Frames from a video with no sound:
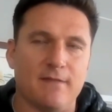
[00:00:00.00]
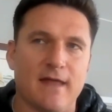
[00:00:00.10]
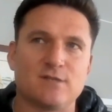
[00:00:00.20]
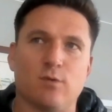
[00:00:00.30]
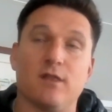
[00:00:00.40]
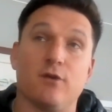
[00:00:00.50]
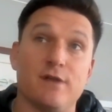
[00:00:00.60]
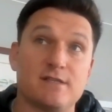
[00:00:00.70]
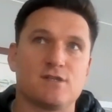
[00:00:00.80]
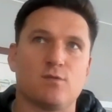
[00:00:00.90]
and that's one of the
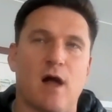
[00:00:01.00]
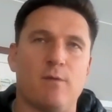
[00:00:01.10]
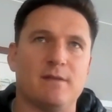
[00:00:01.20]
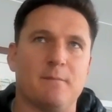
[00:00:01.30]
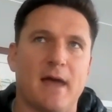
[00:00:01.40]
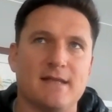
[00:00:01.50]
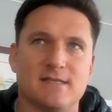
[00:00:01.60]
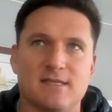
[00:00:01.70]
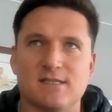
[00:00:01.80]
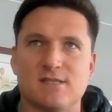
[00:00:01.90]
reasons why we
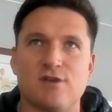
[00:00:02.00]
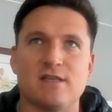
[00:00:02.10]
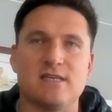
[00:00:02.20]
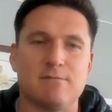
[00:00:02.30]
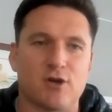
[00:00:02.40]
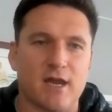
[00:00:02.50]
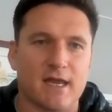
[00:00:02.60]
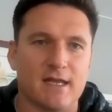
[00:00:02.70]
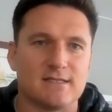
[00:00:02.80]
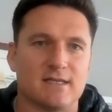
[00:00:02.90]
debated this 3-team
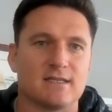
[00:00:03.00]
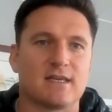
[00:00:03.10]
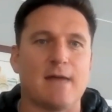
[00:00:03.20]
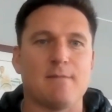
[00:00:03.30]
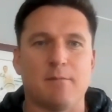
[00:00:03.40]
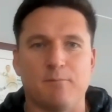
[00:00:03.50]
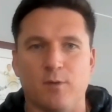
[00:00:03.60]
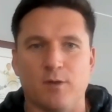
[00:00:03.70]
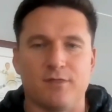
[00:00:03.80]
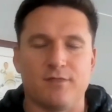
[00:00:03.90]
cricket and came up
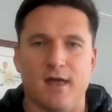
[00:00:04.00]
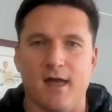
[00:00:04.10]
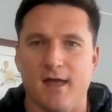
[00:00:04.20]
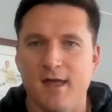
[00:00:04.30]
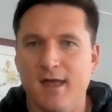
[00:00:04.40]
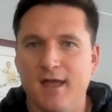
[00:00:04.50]
with a